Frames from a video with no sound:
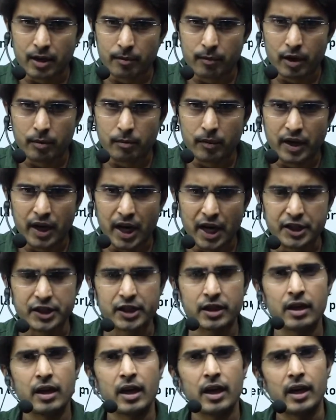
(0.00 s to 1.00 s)
Amendment Act
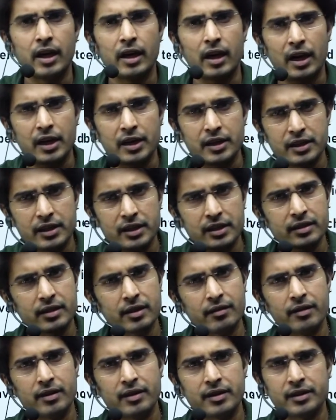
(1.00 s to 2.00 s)

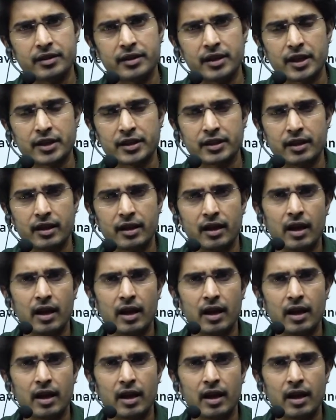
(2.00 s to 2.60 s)
1976,